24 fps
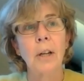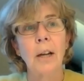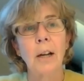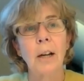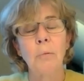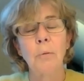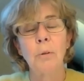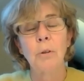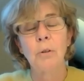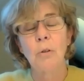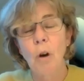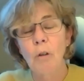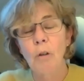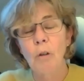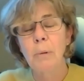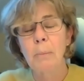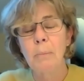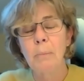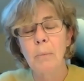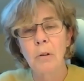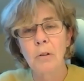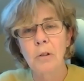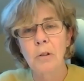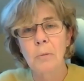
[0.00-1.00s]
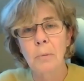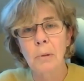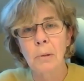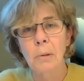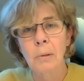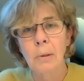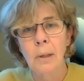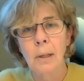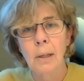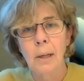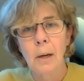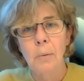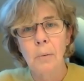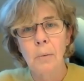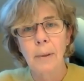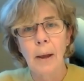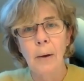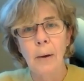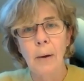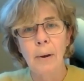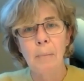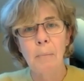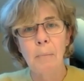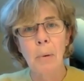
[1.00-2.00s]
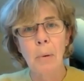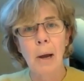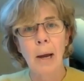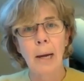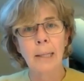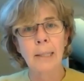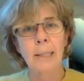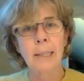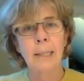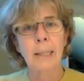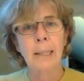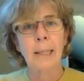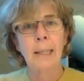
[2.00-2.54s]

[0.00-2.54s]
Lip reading: would not have been possible without Impact.